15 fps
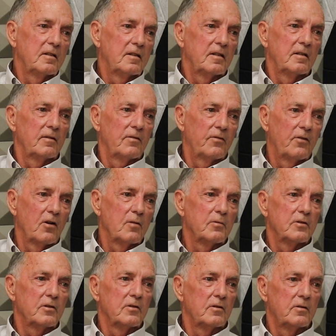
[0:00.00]
the
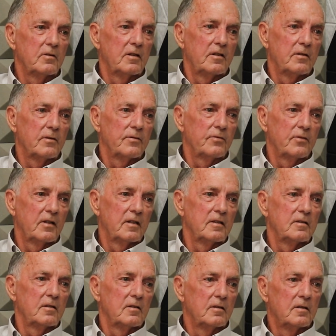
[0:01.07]
Farmer girl and her
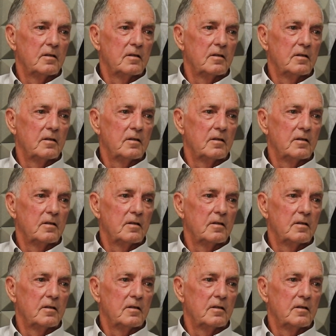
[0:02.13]
friend